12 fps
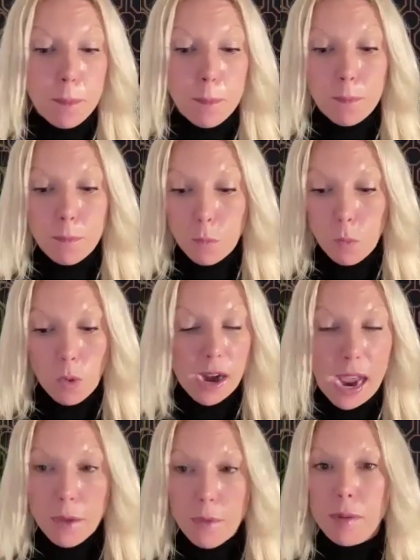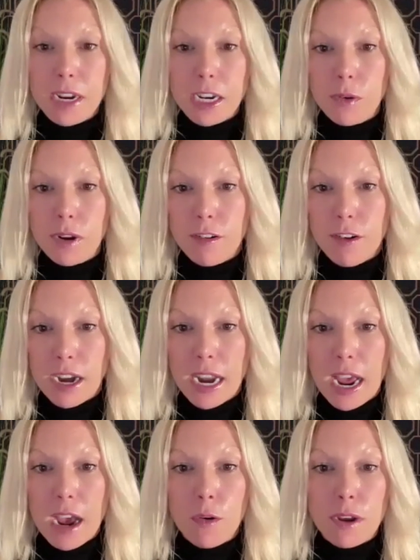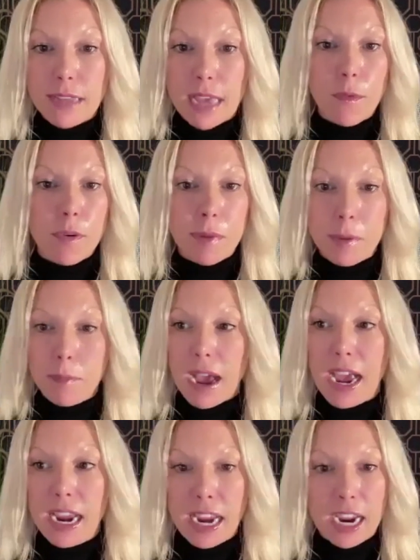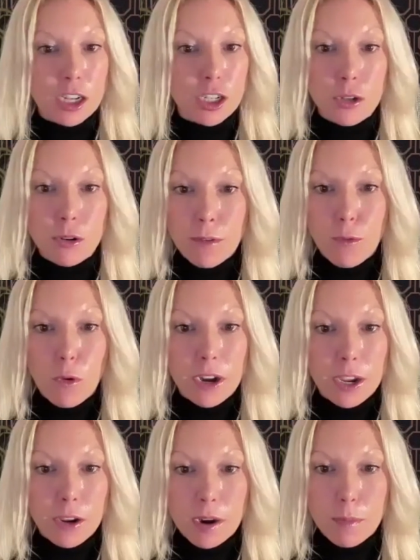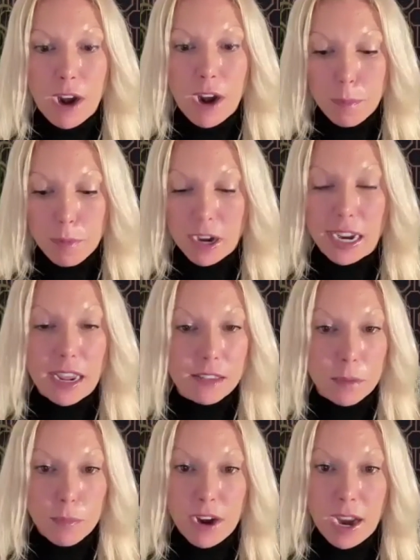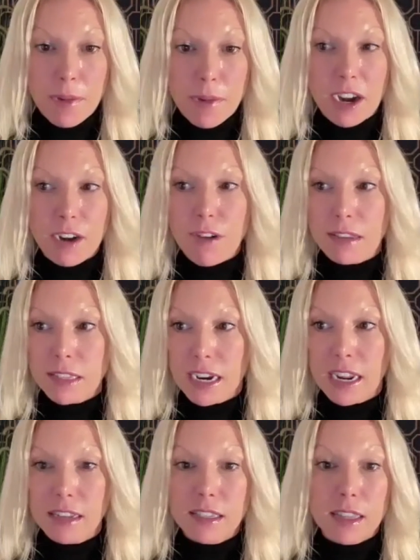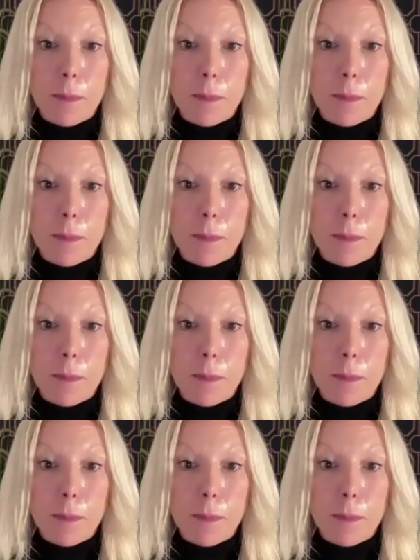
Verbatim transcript: the what I would be doing right now is I would be buying a two to four unit property as a primary residence.